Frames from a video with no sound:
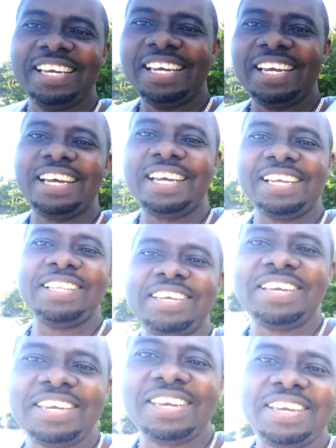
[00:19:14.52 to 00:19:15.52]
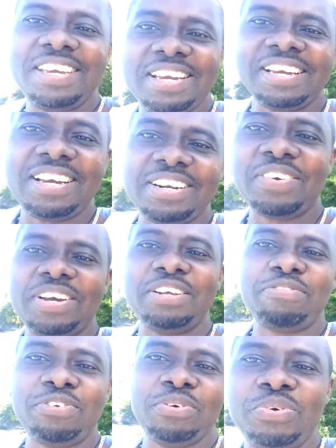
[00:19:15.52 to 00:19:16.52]
I think he had quite a
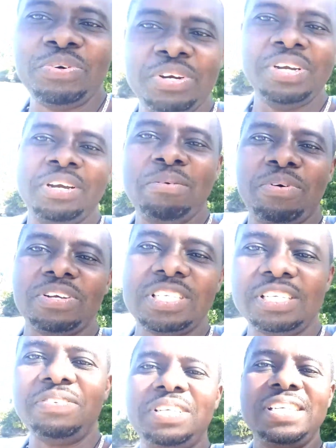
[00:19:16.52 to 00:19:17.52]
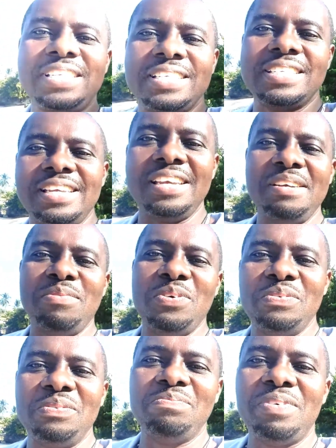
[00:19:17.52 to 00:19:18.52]
few positive things to say about
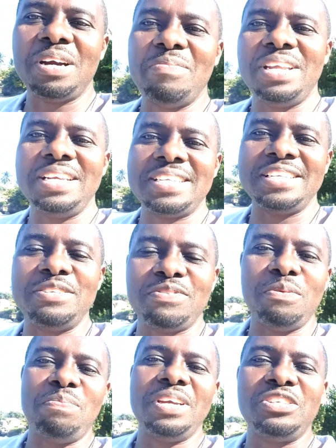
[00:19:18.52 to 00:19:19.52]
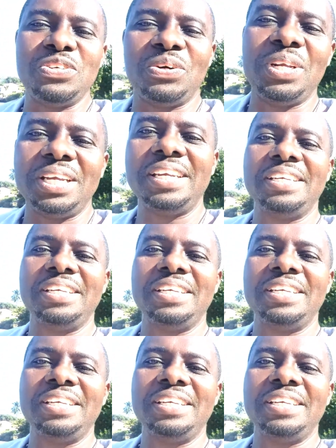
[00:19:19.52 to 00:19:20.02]
Barbados, and he's very patriotic.